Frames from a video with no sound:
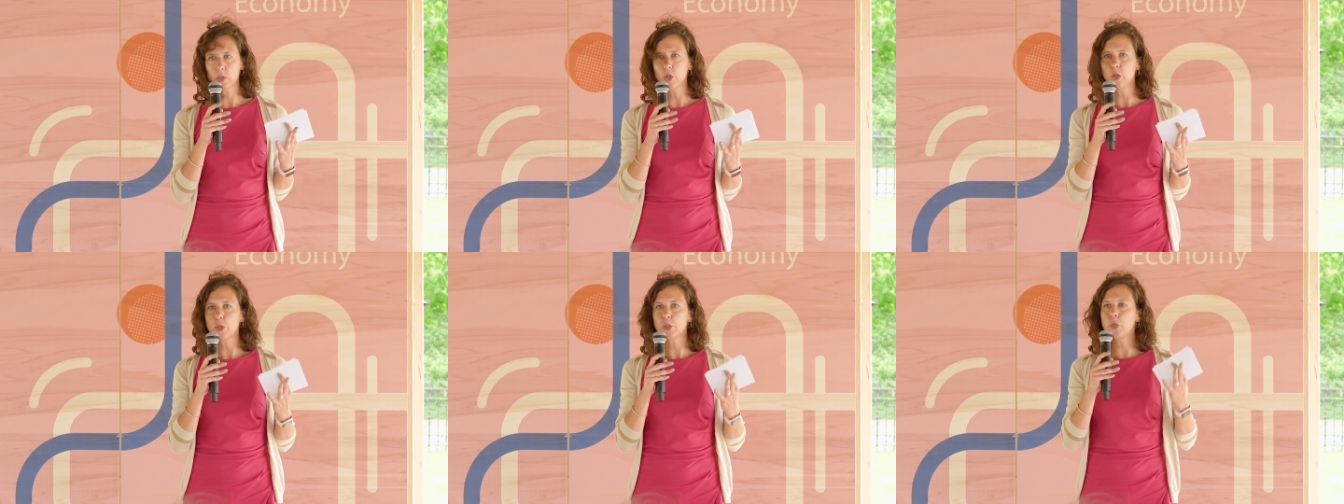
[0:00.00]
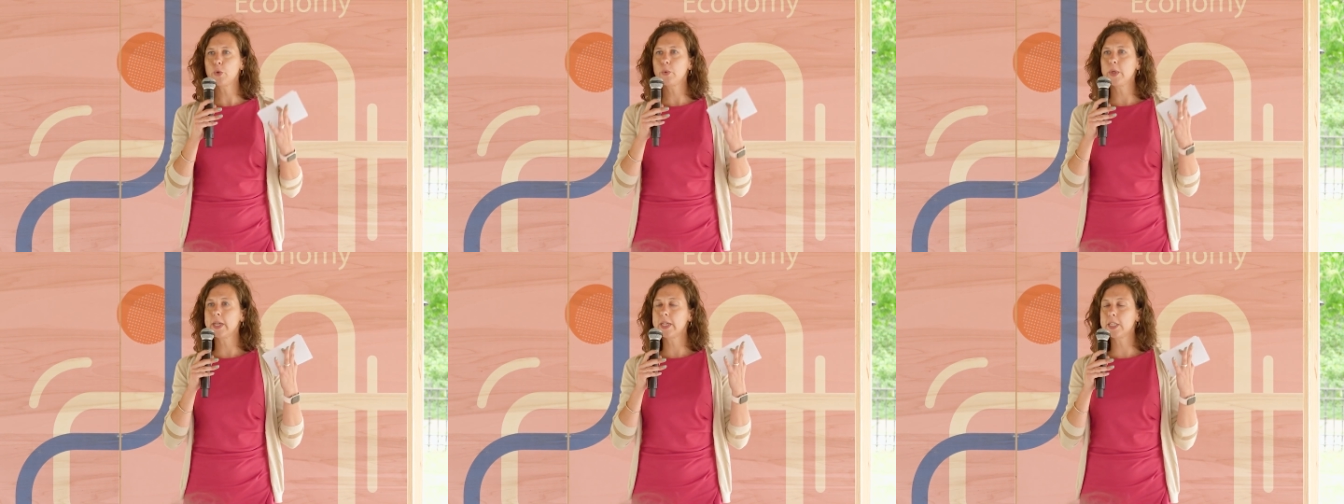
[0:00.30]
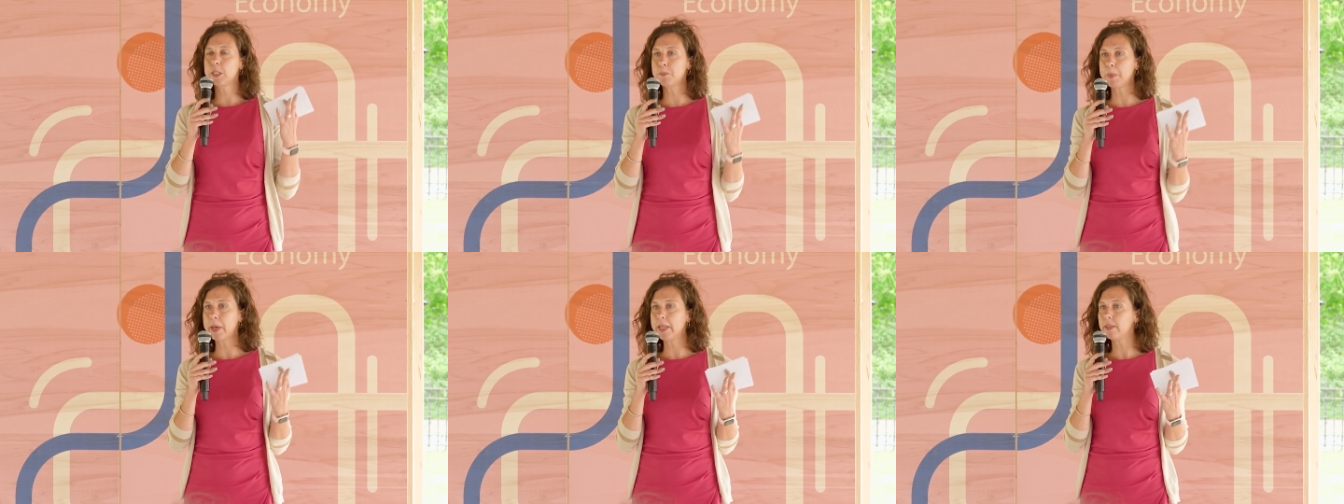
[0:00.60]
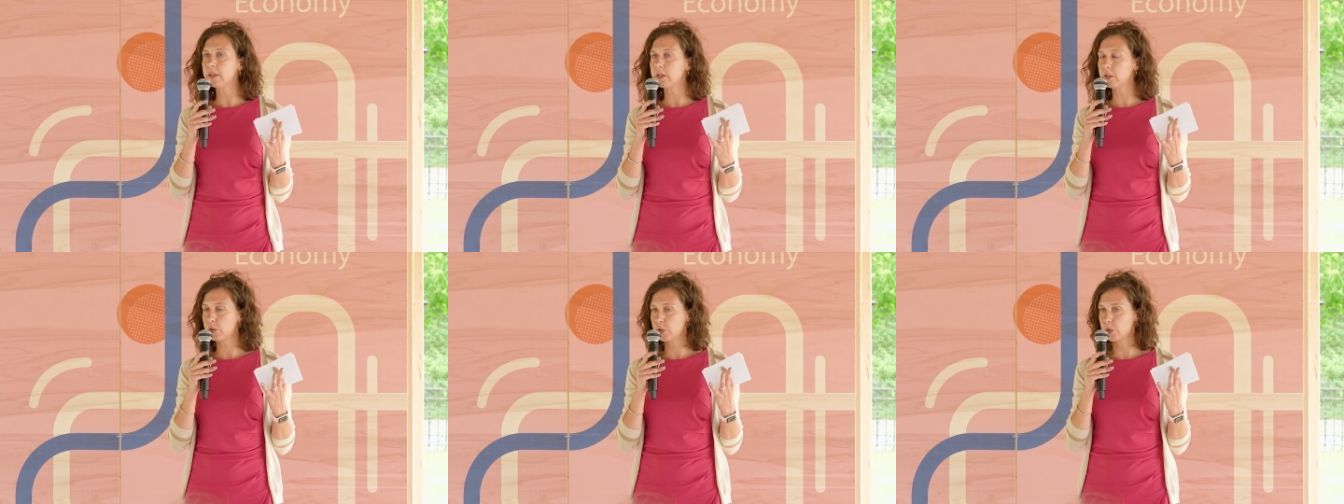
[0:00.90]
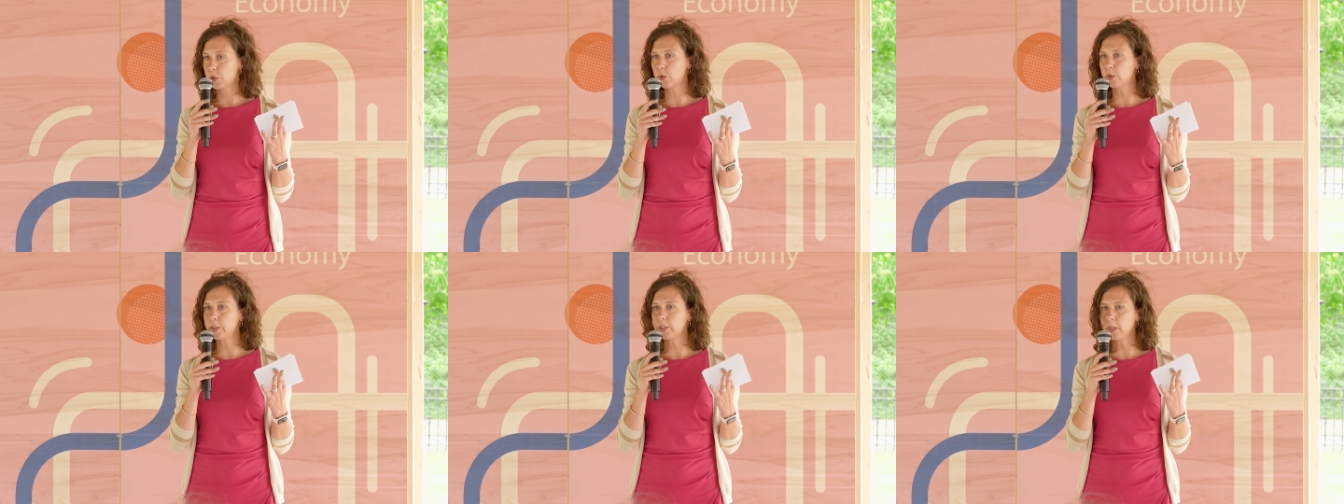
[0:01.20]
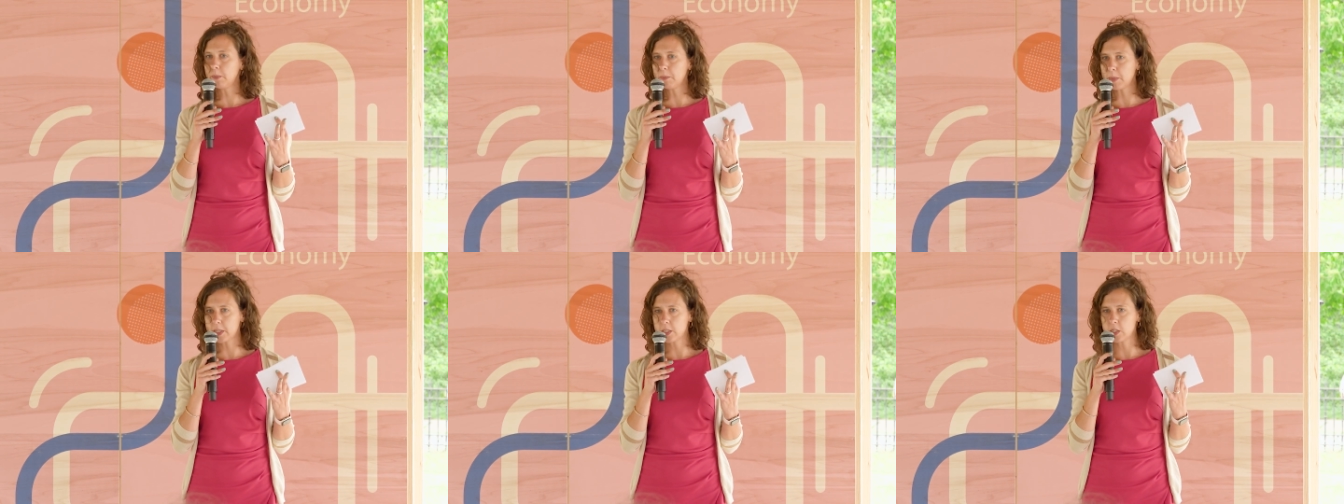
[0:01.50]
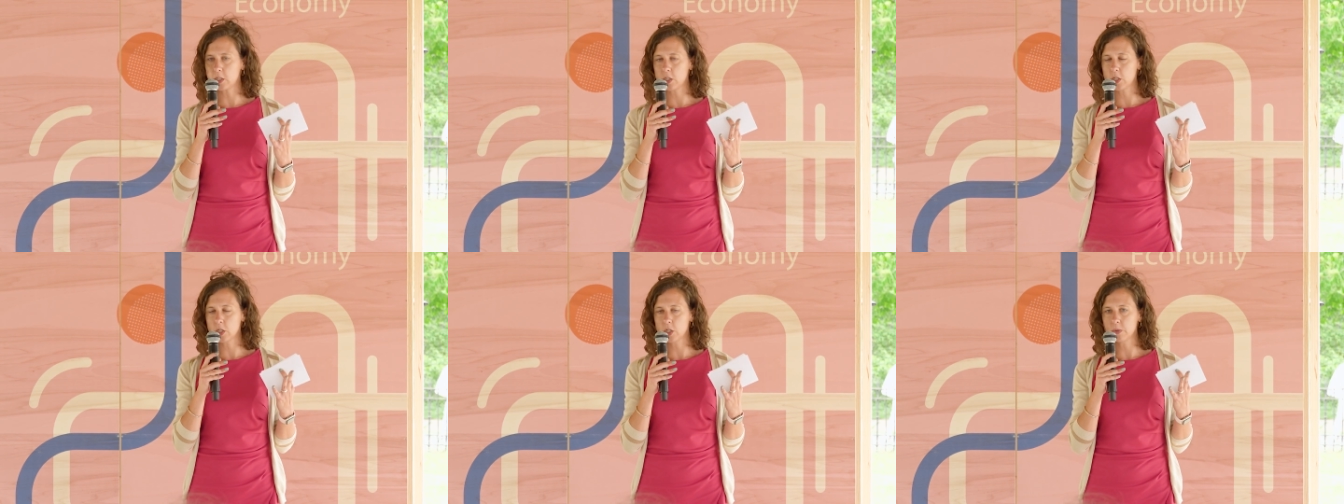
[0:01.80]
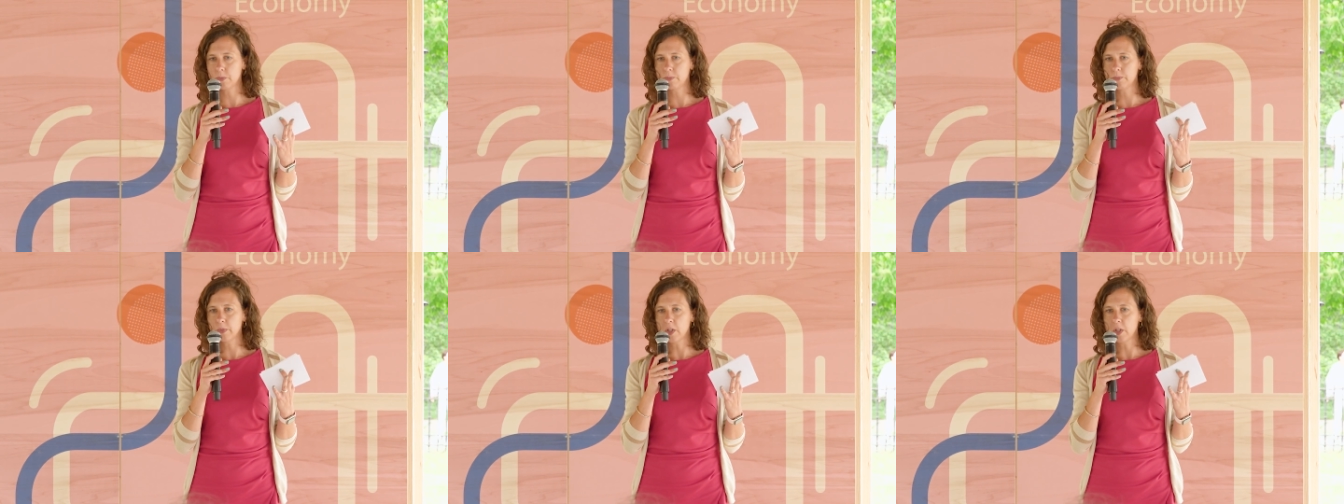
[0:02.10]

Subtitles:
So we expanded the sorting message.